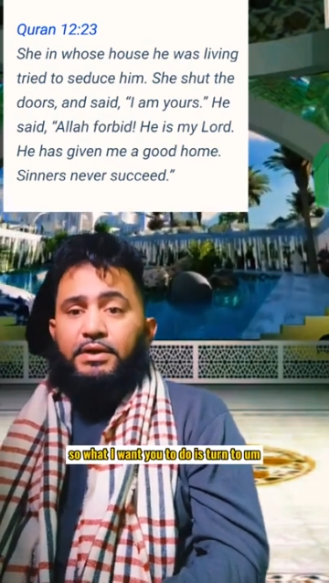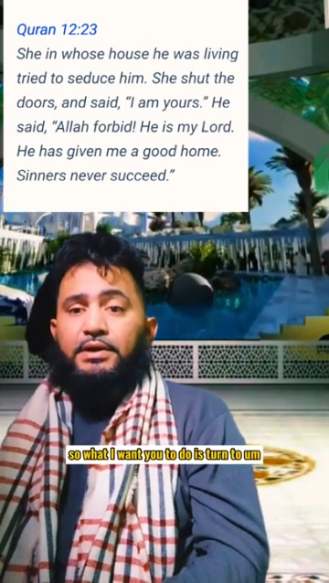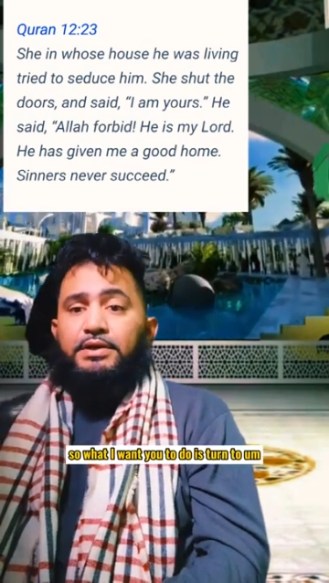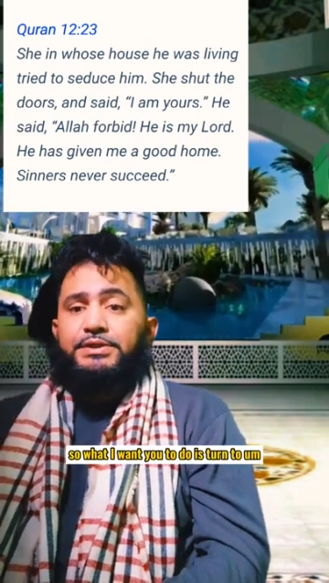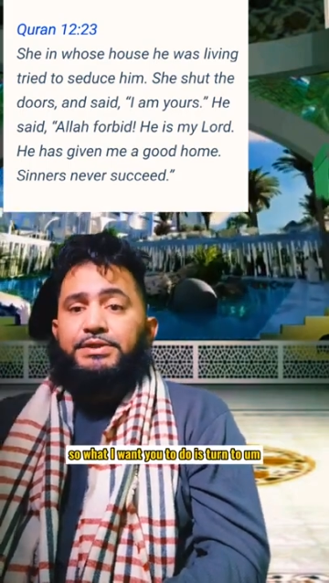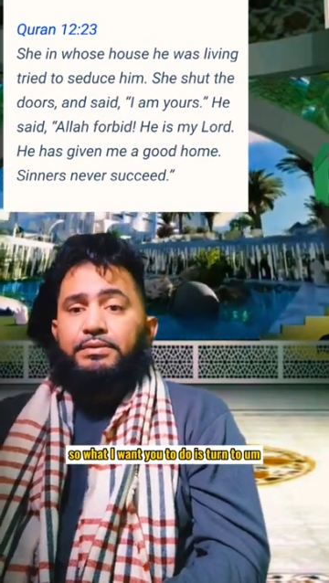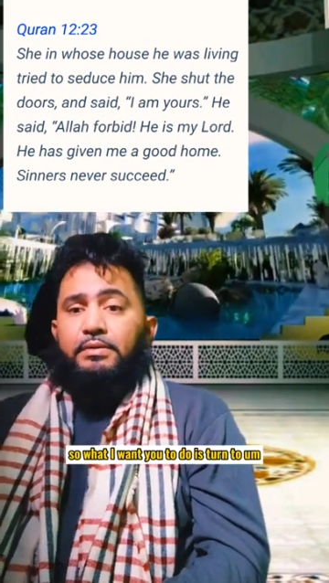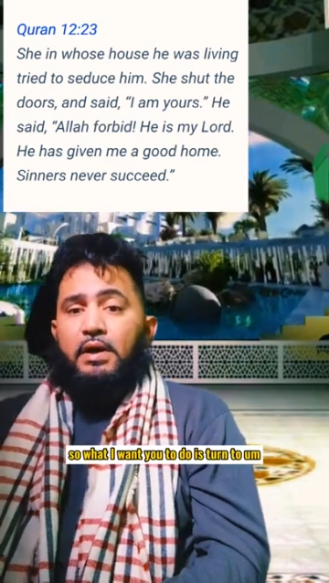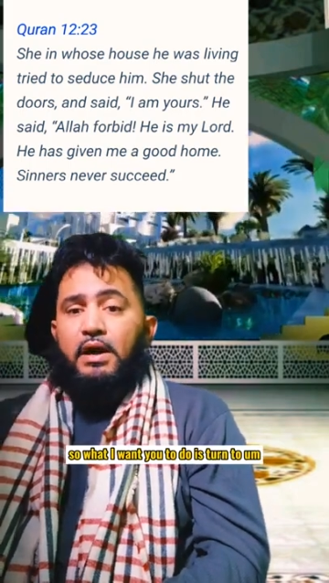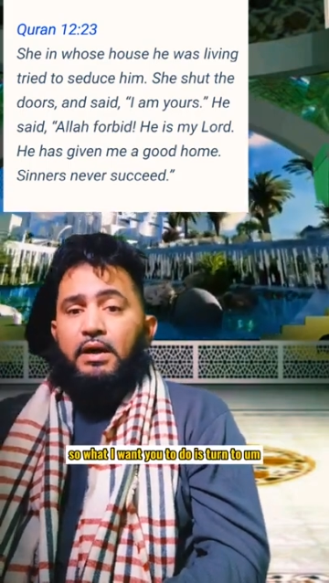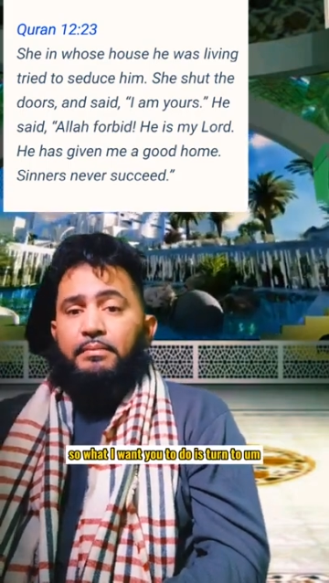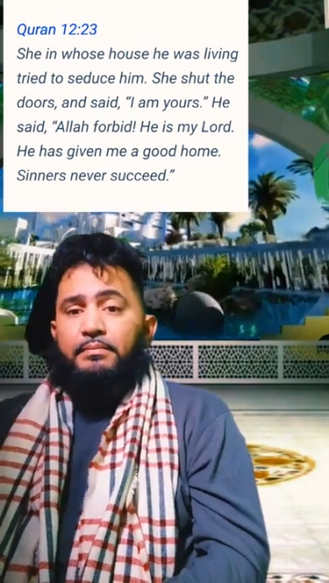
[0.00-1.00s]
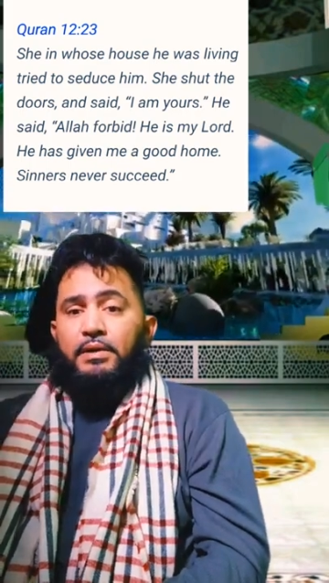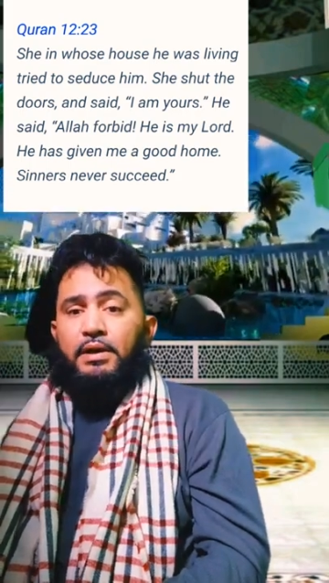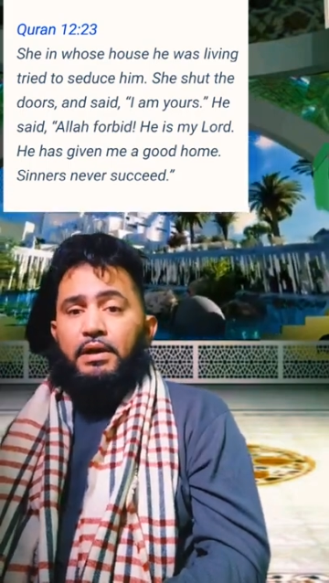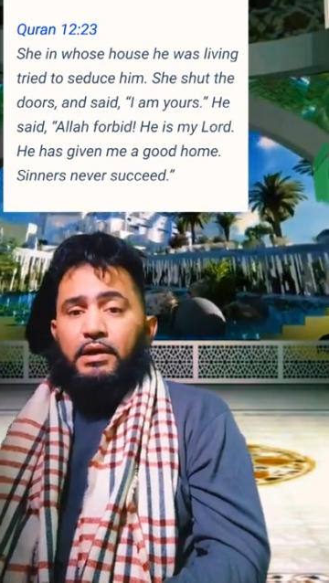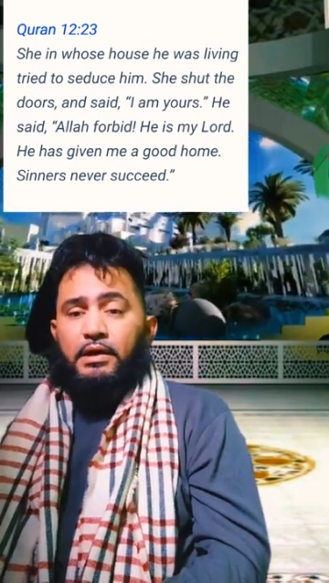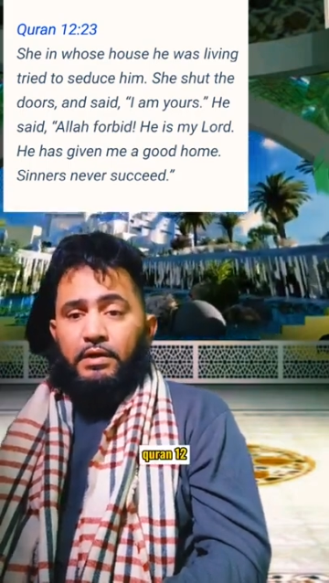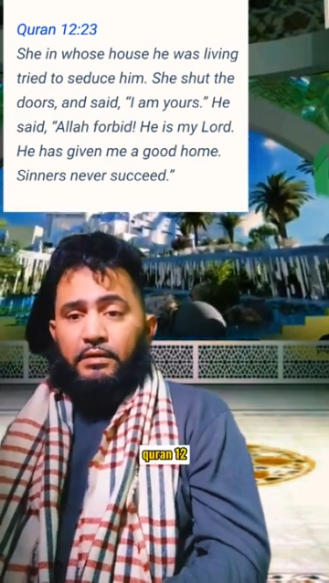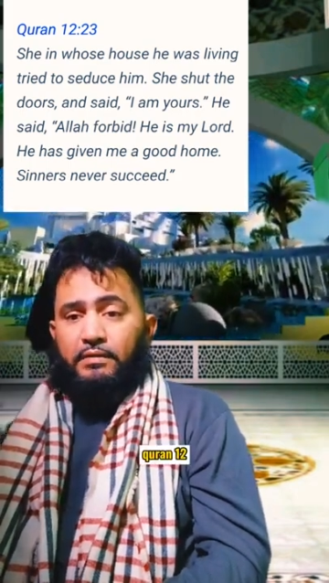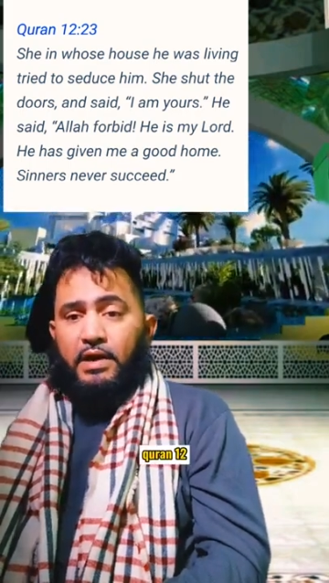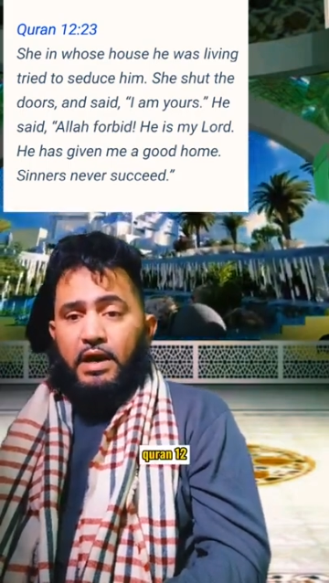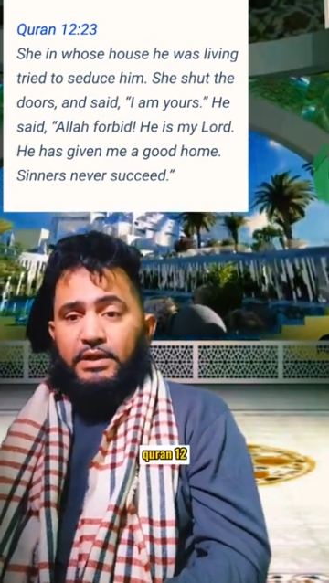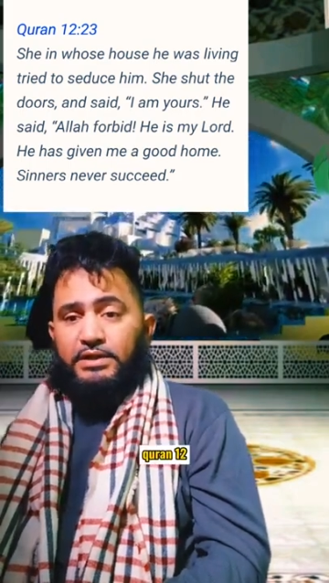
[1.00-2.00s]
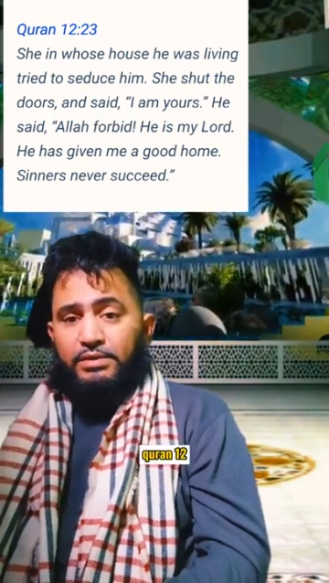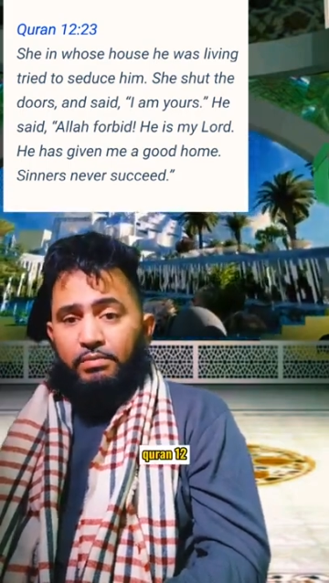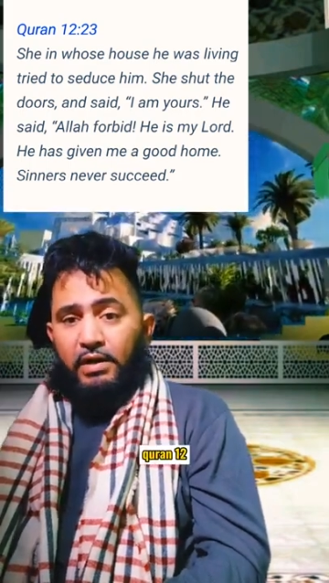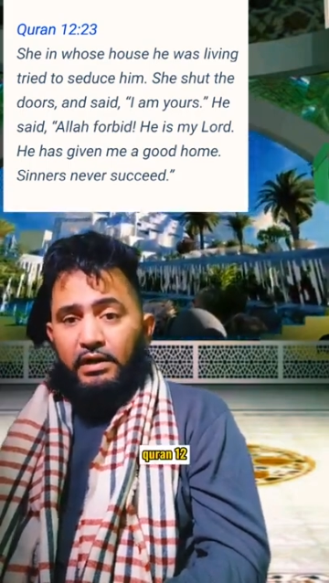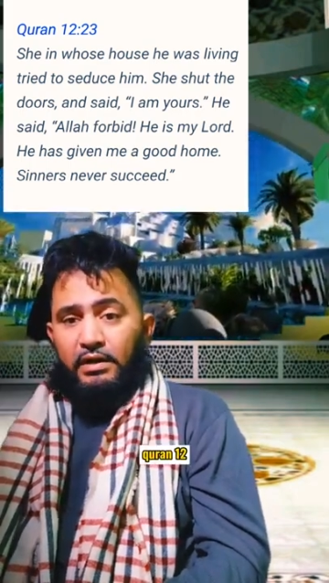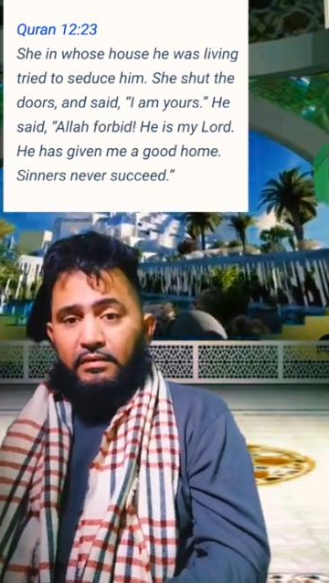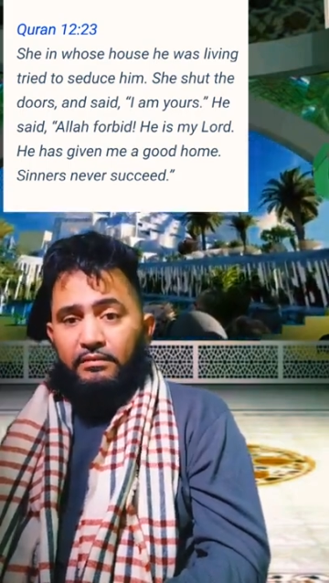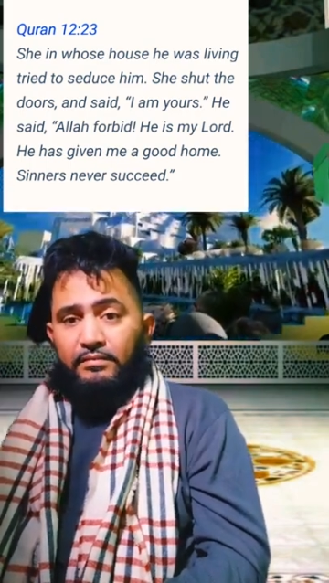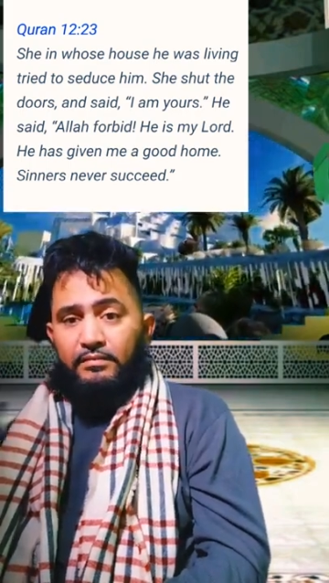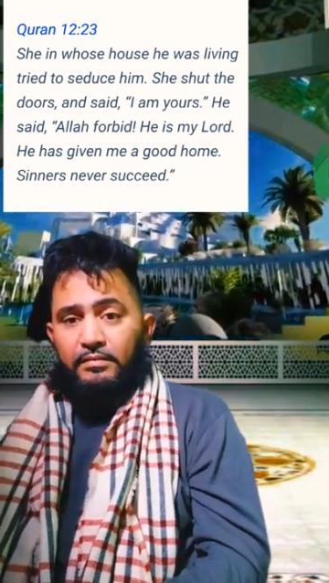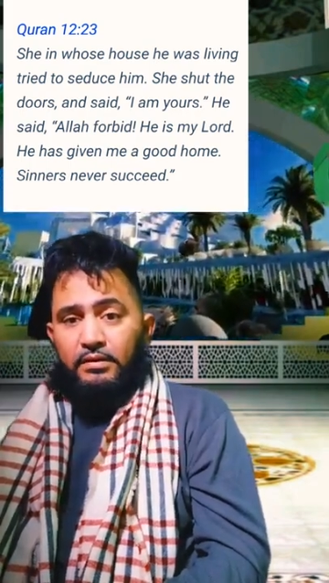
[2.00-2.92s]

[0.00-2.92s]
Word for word: turn to um, Quran 12,